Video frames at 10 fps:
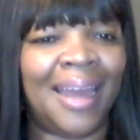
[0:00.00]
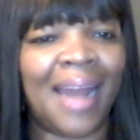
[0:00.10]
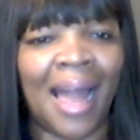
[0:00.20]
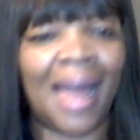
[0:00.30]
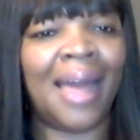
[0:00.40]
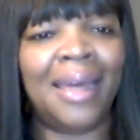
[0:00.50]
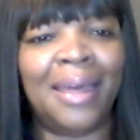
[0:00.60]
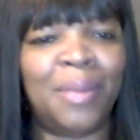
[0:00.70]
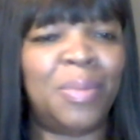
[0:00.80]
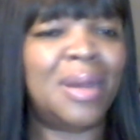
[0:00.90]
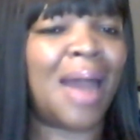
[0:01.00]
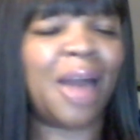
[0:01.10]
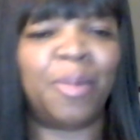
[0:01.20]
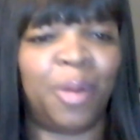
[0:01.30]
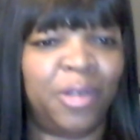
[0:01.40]
And I am
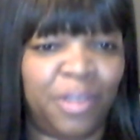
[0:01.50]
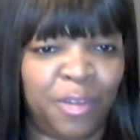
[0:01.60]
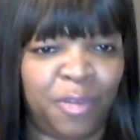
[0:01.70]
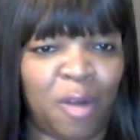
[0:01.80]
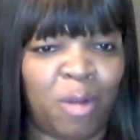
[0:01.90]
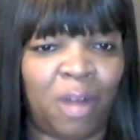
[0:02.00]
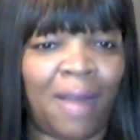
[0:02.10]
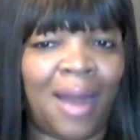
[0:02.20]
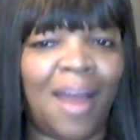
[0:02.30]
not a person for regret.